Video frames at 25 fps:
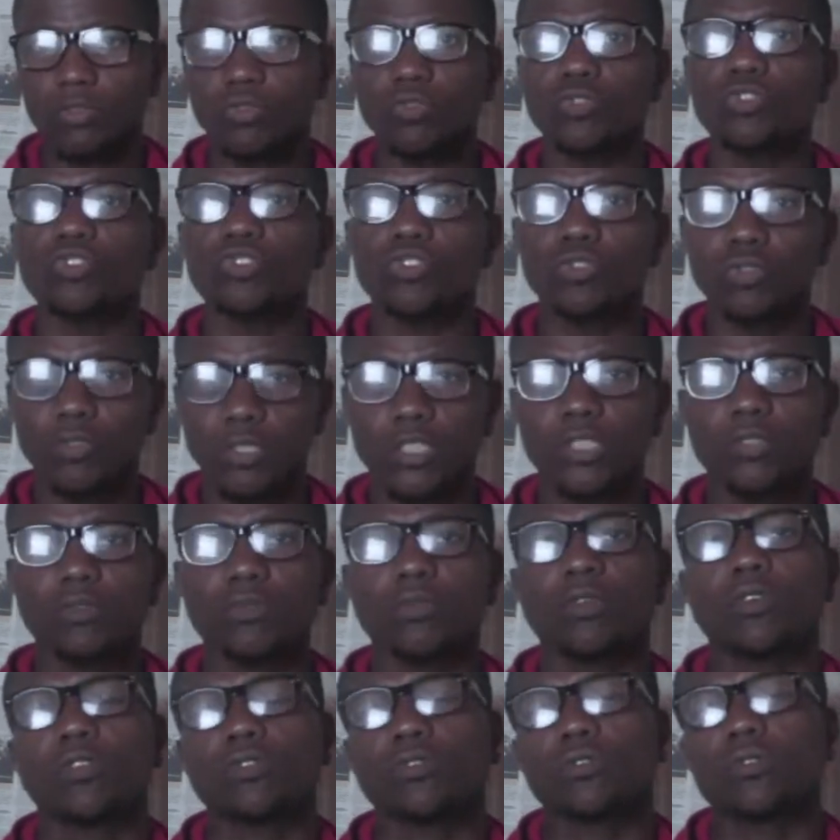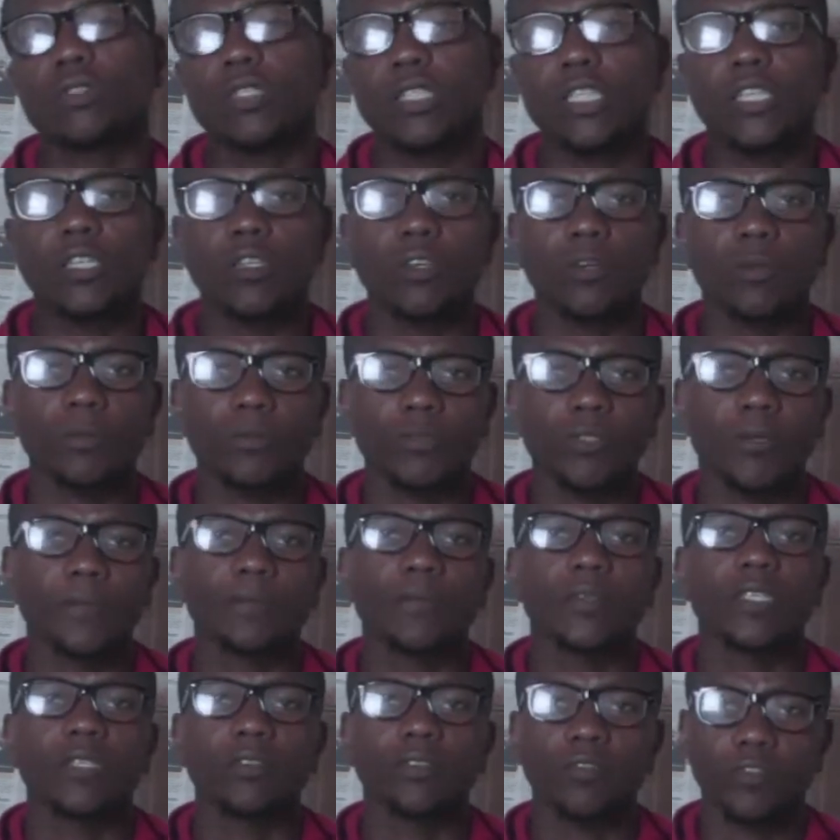So you need to also think up
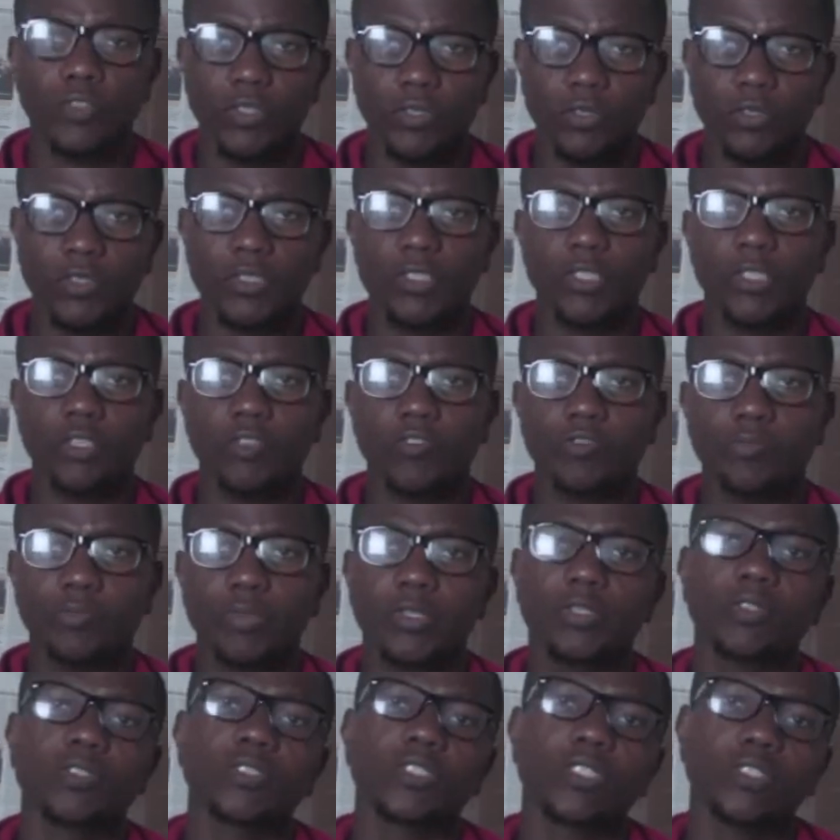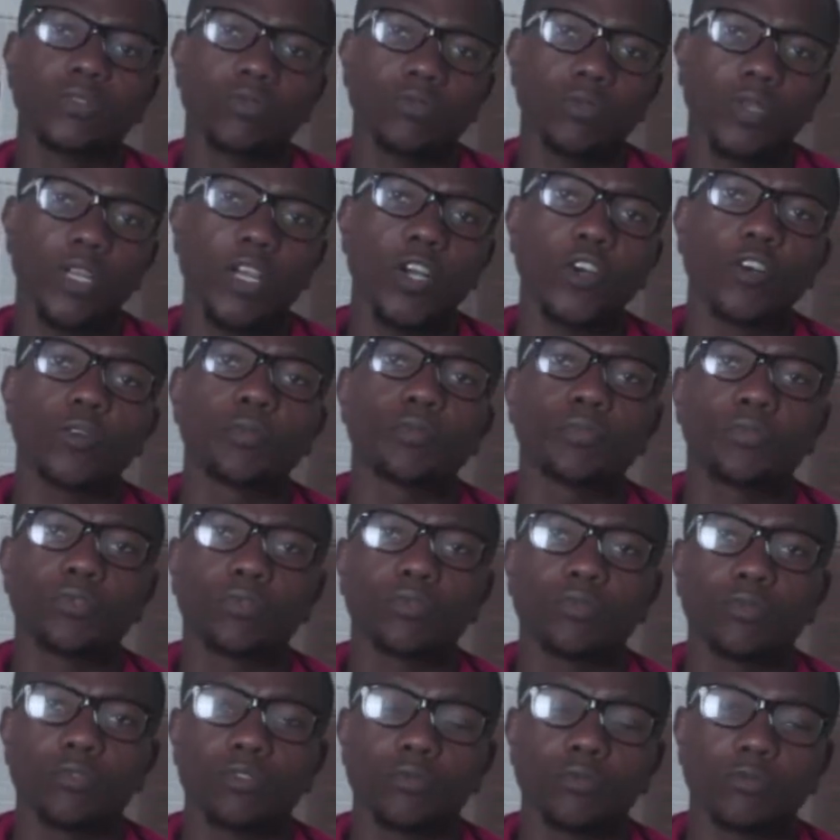something for yourself, because it will help
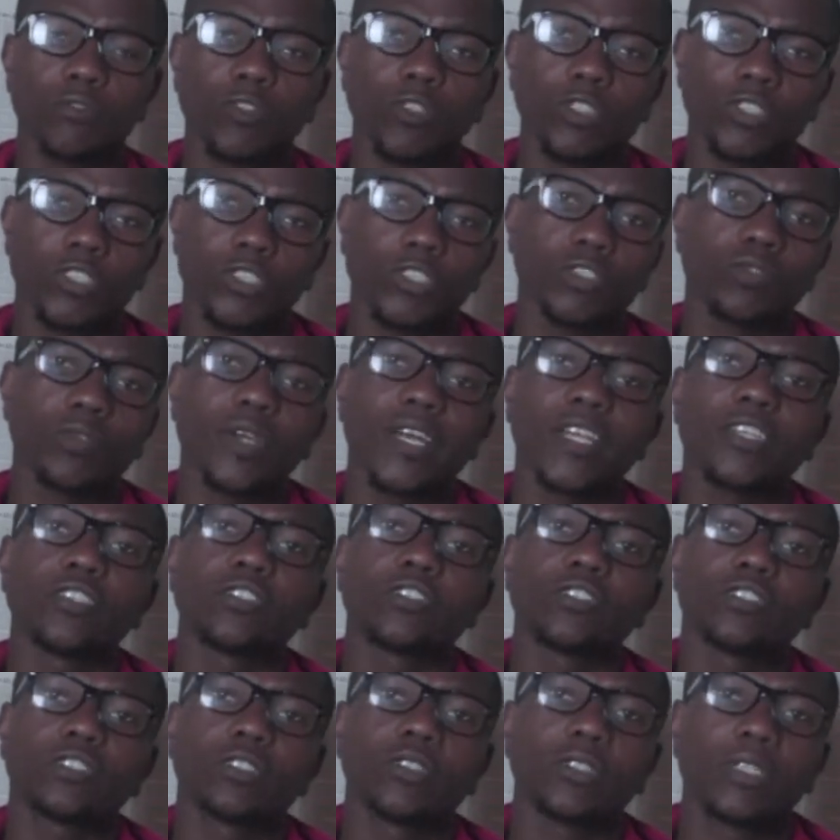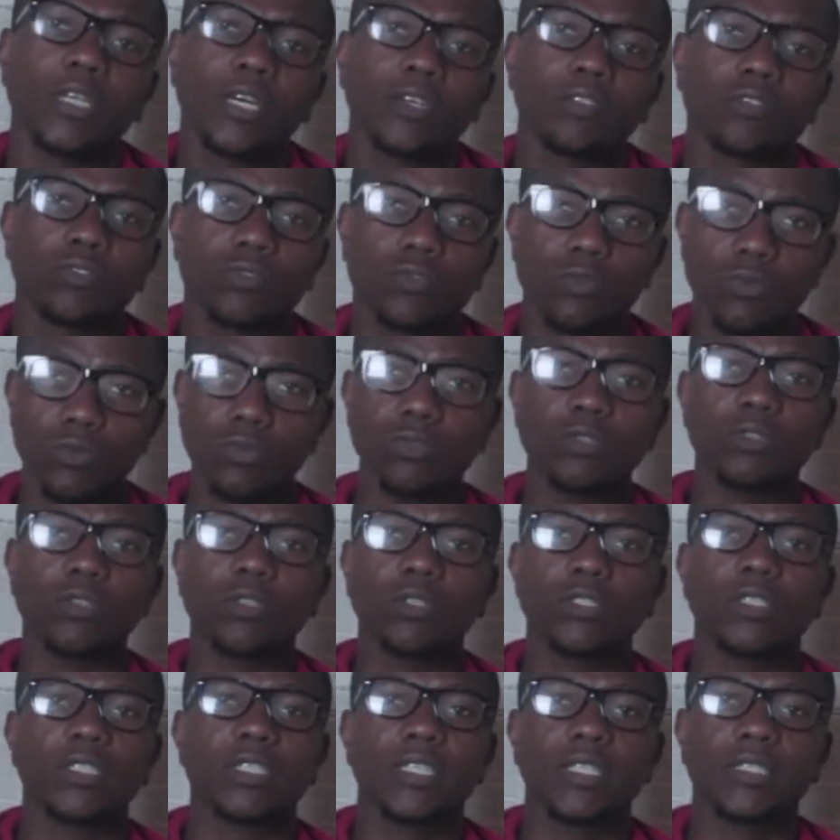you continually churn out good
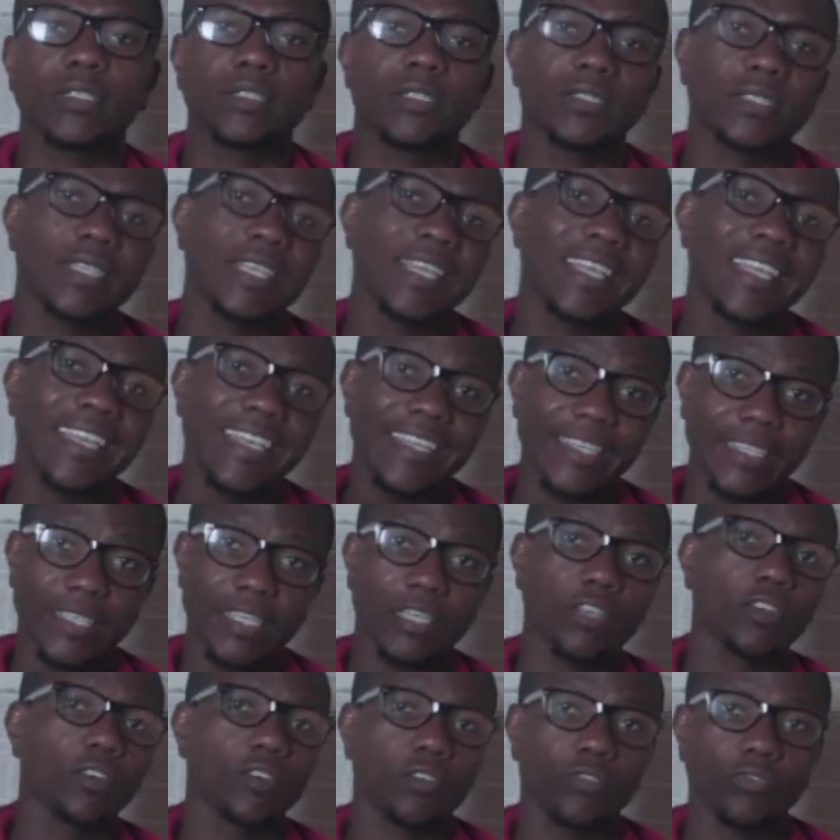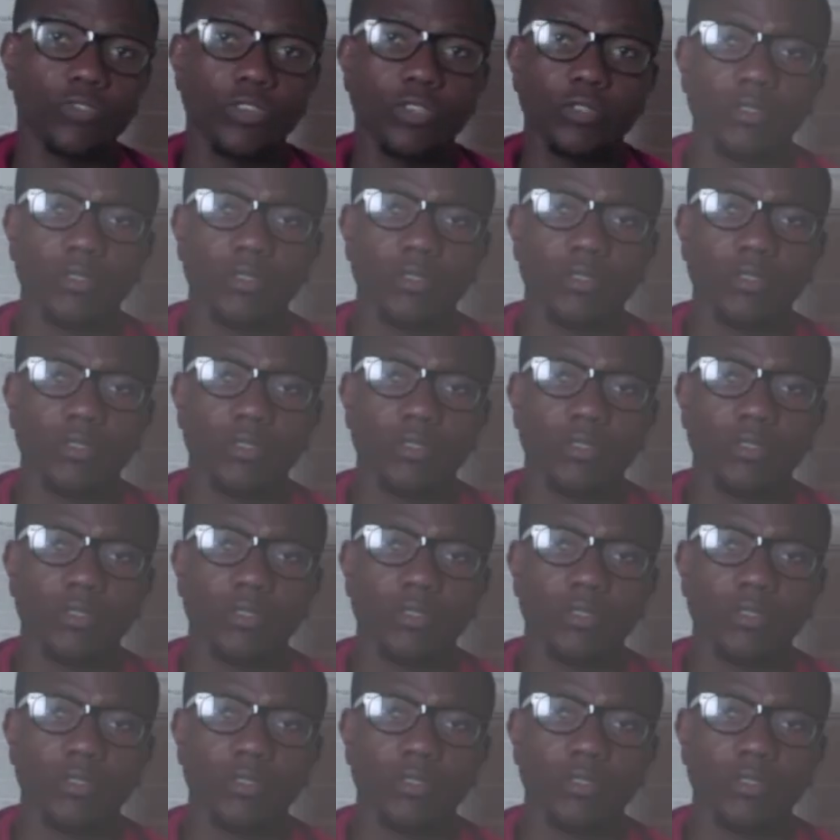contents in the long